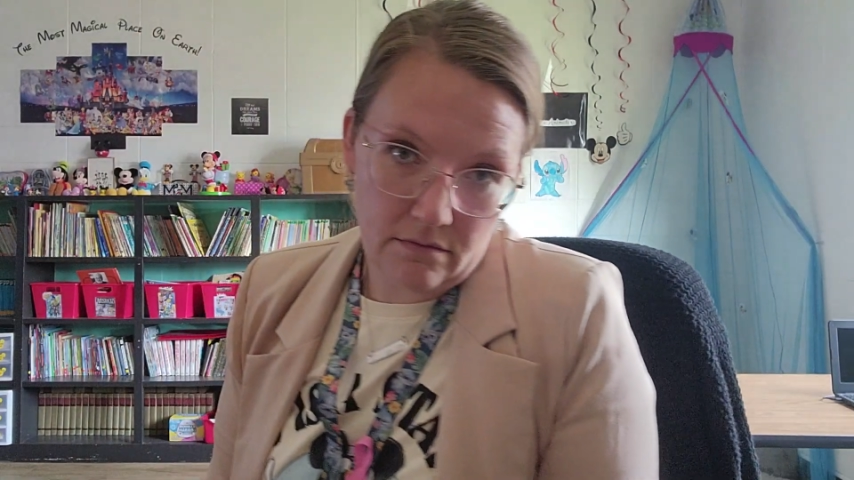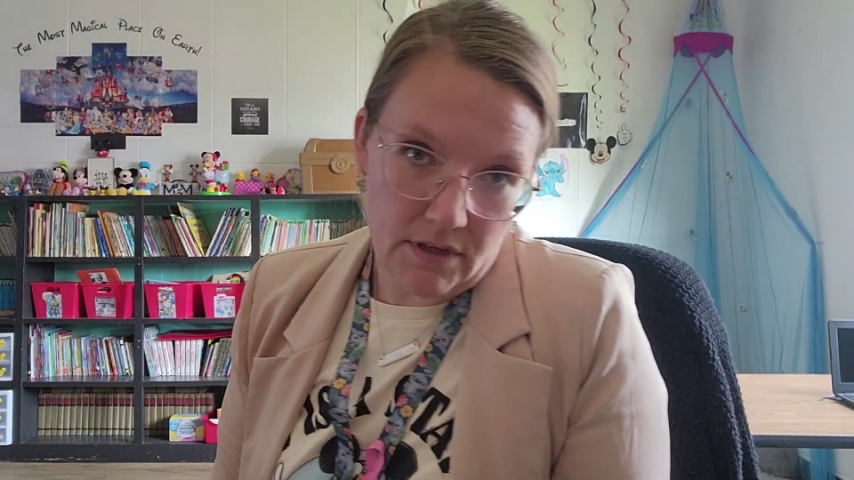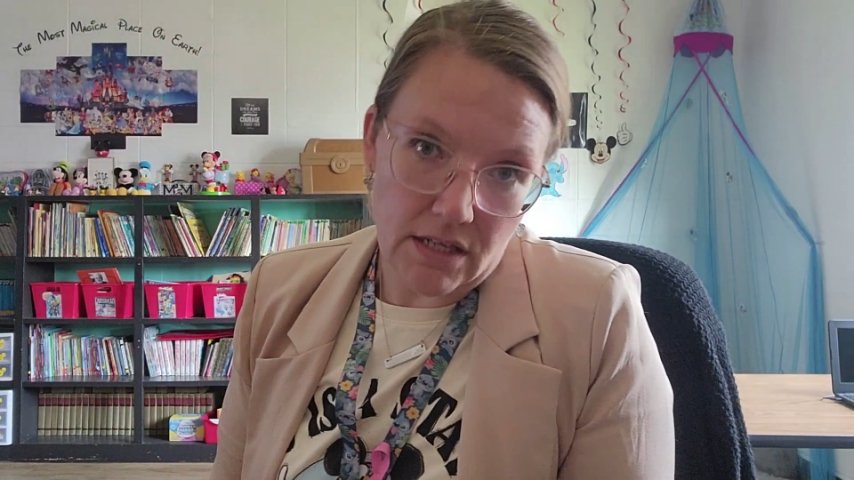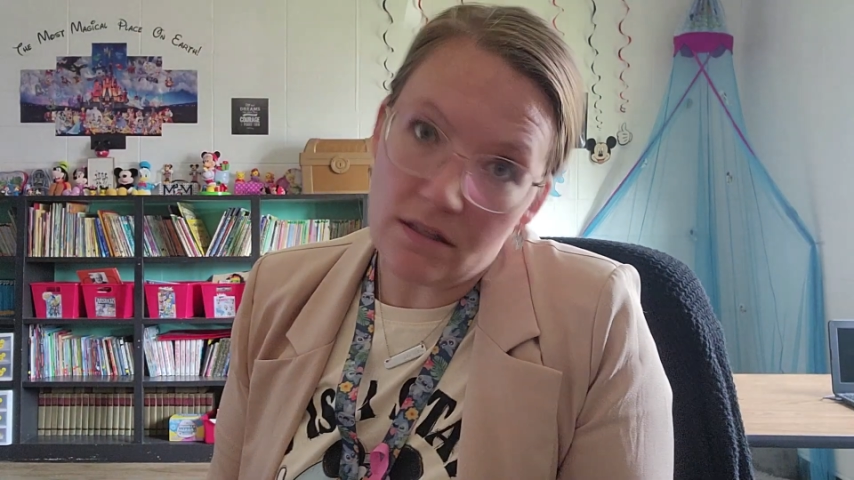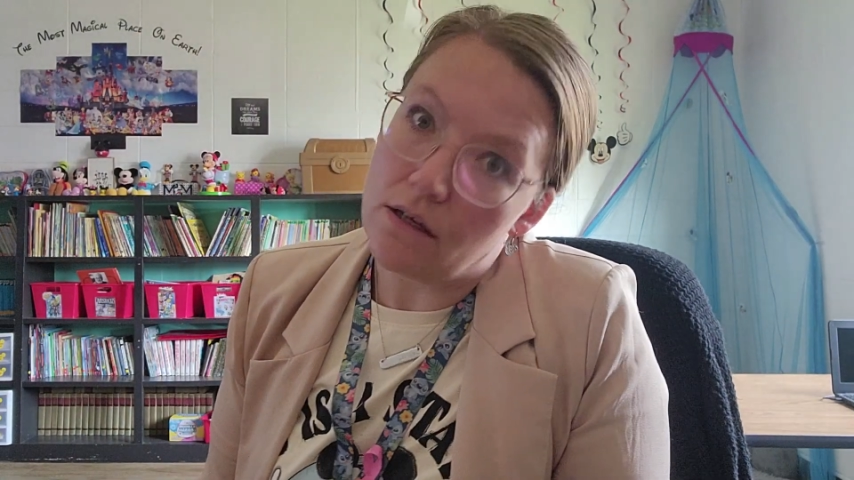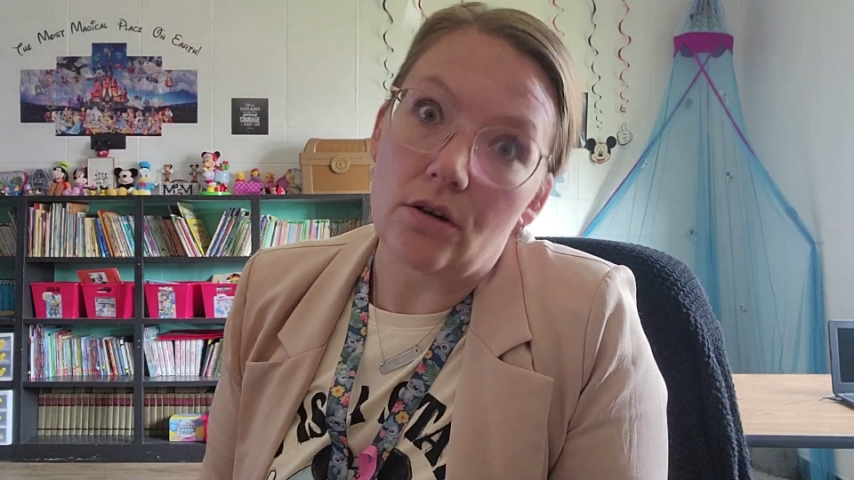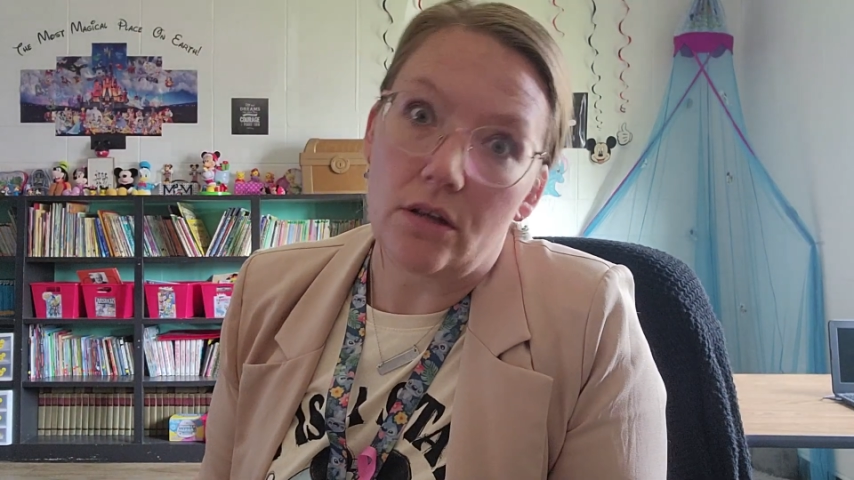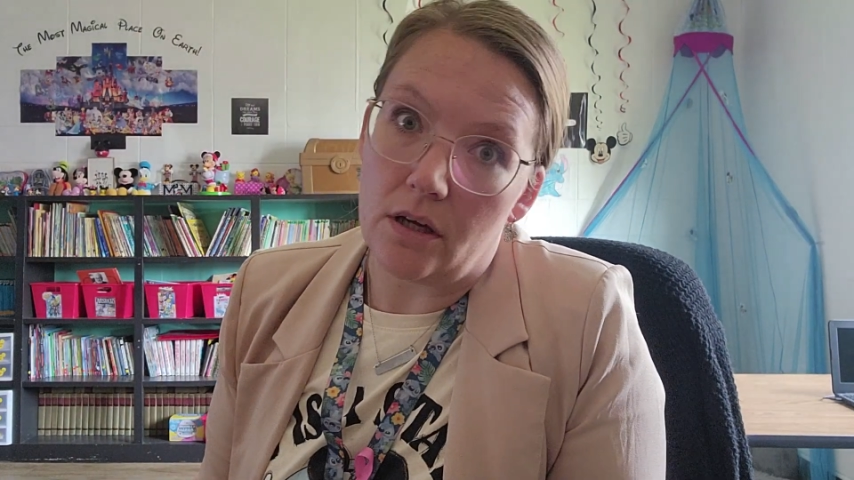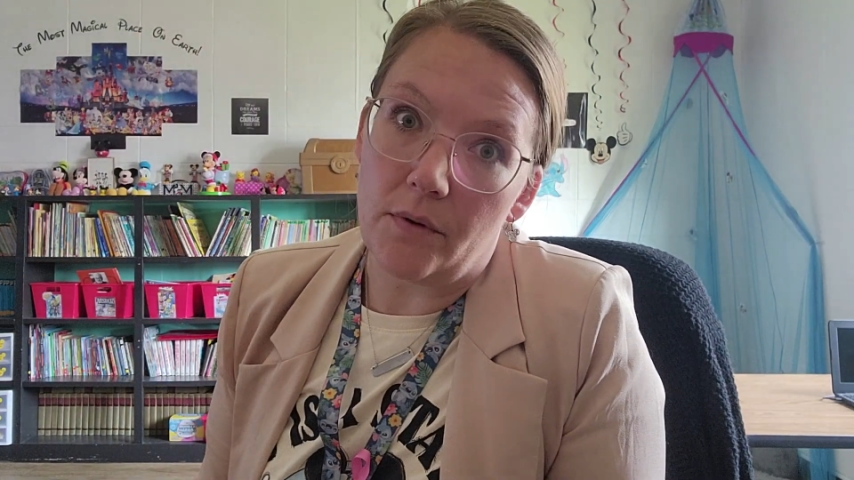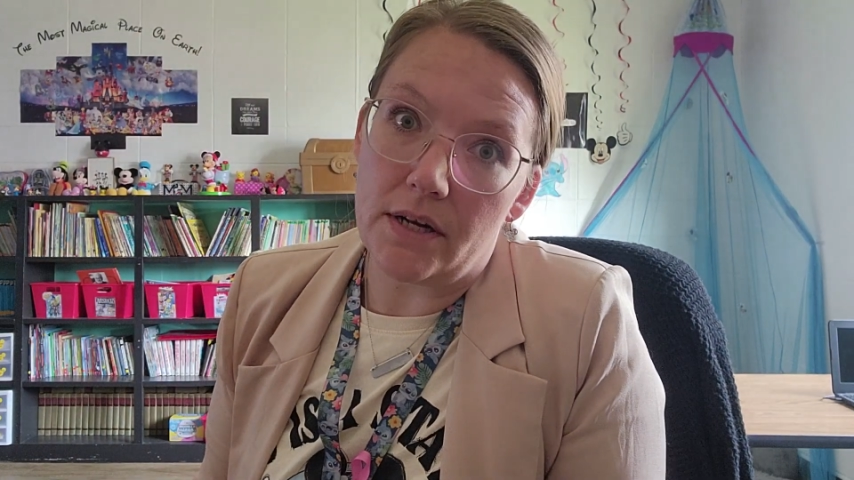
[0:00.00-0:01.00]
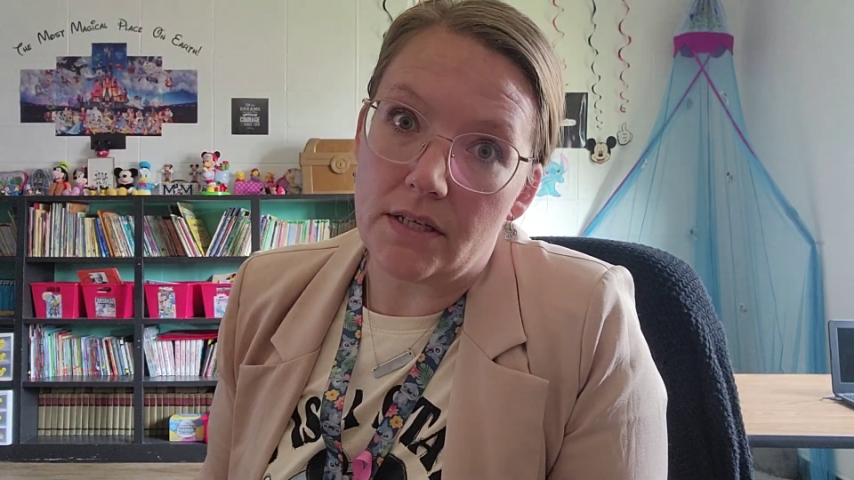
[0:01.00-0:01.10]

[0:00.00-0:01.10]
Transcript: That's literally what it